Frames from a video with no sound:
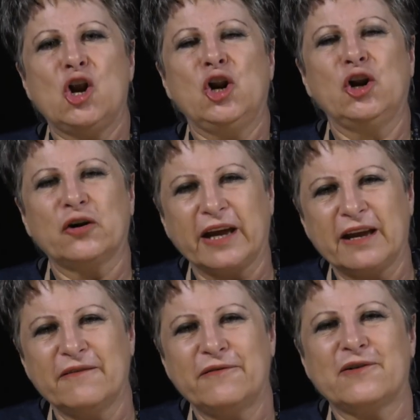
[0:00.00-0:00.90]

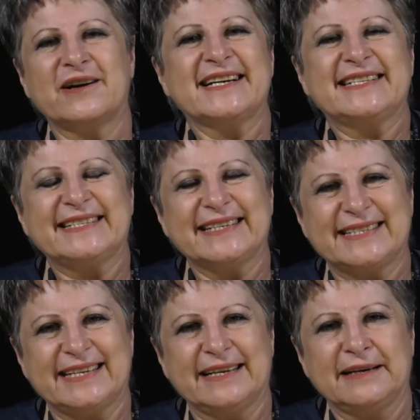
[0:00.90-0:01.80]
looking for a
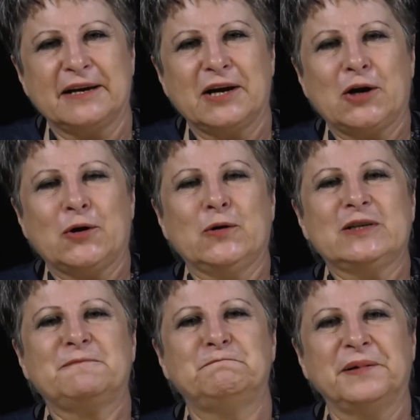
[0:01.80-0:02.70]
city
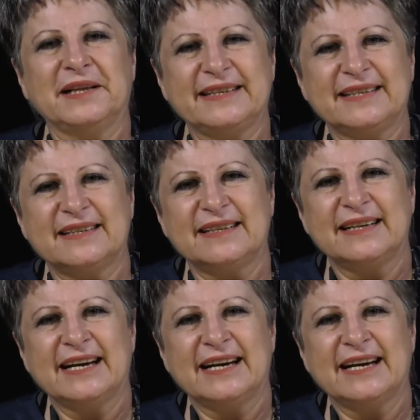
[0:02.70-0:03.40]
whose builder